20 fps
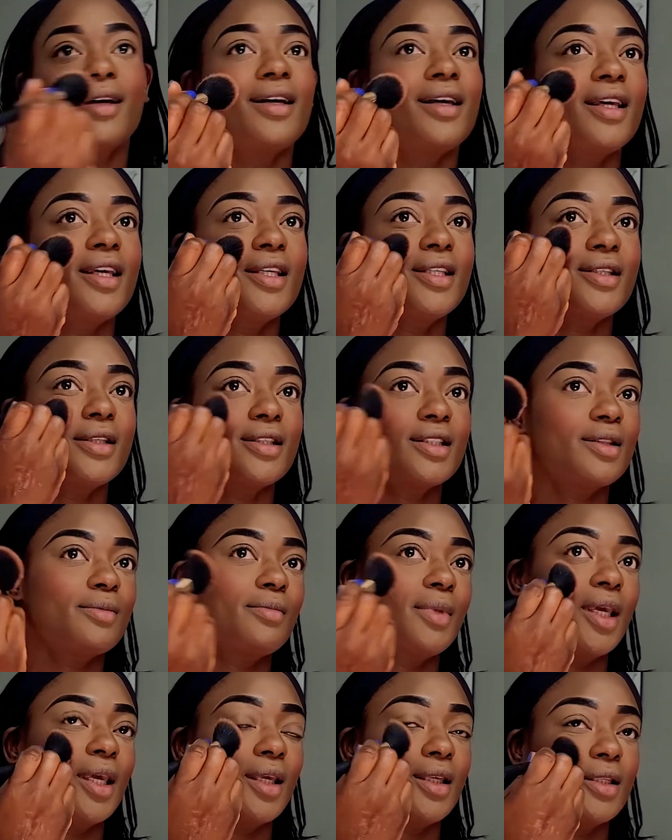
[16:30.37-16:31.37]
it just
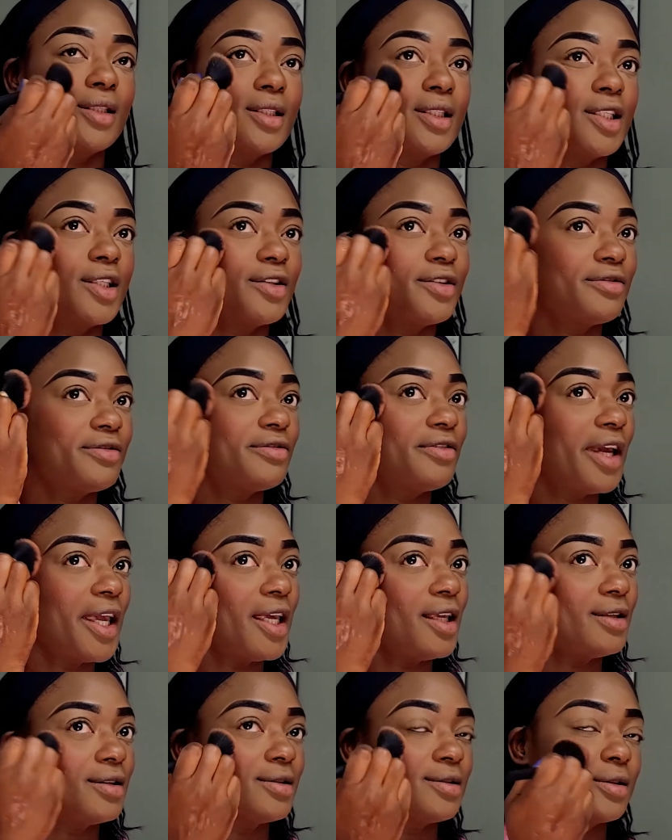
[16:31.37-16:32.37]
makes your
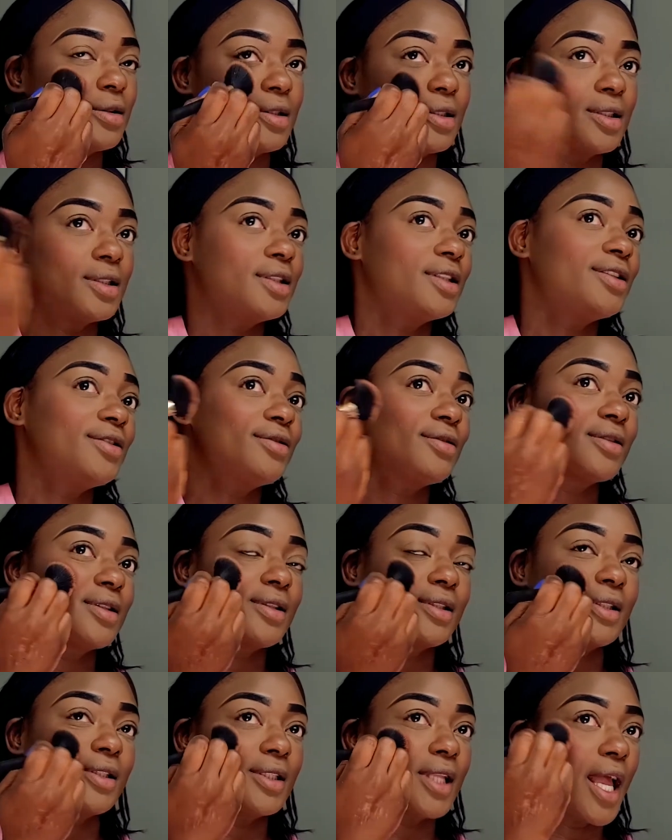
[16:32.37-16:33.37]
face look
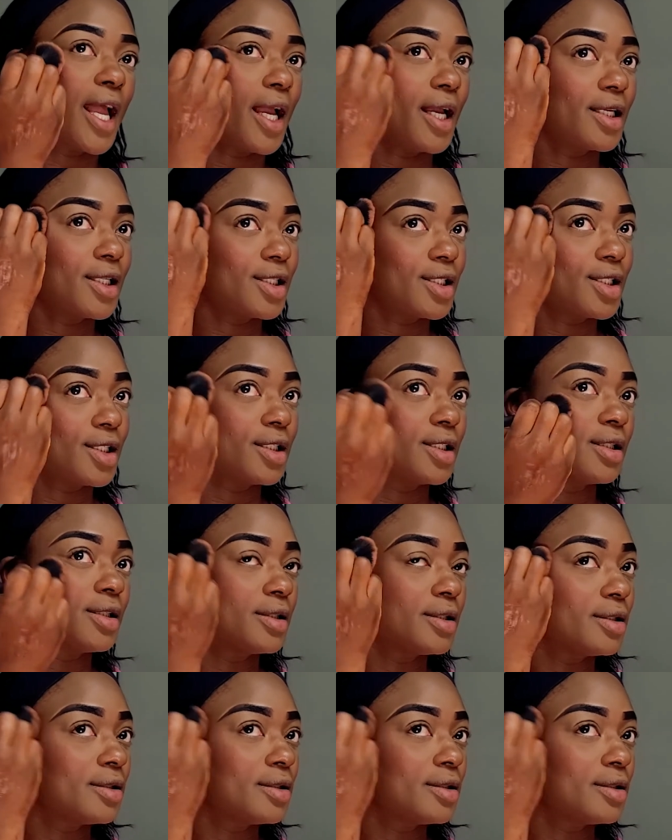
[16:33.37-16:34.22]
snatched.